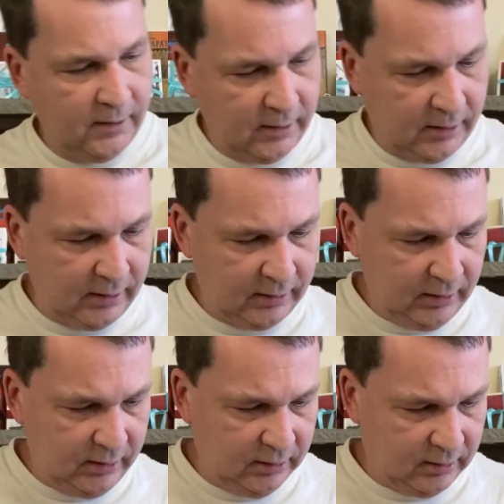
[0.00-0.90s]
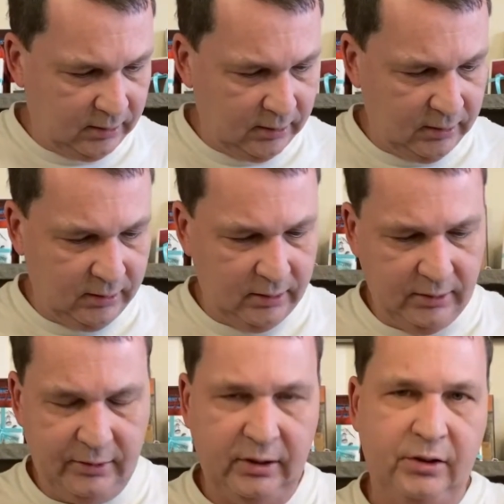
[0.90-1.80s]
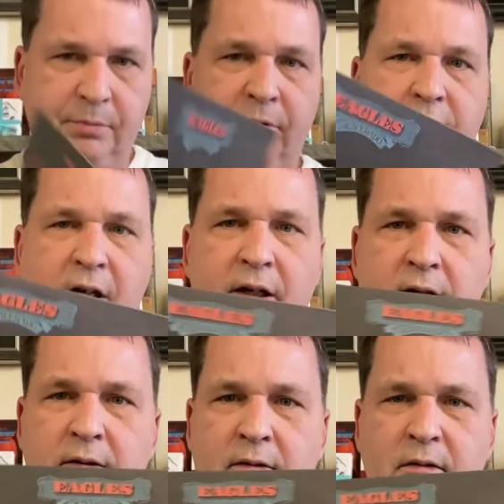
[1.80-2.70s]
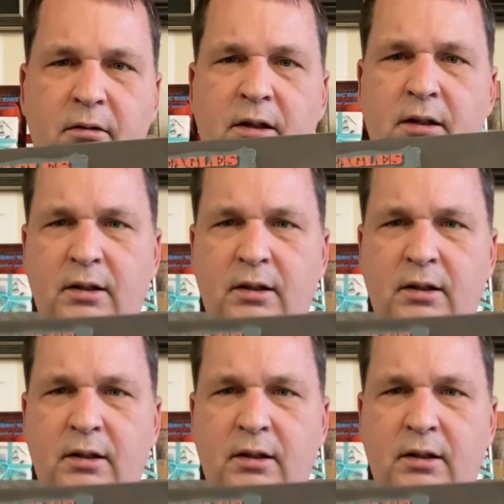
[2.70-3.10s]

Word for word: Uh, Eagles, Desperado,